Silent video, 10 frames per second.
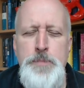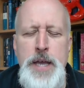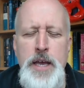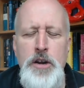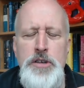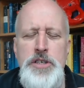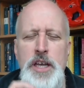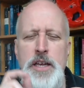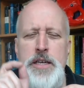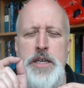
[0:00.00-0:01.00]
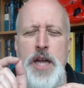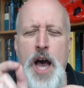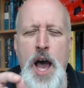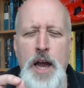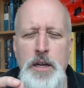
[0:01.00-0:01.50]
Peterson,
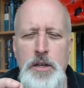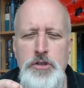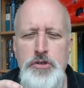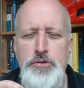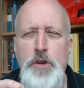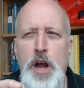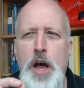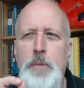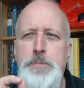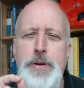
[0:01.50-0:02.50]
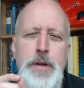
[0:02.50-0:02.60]
Donald Trump,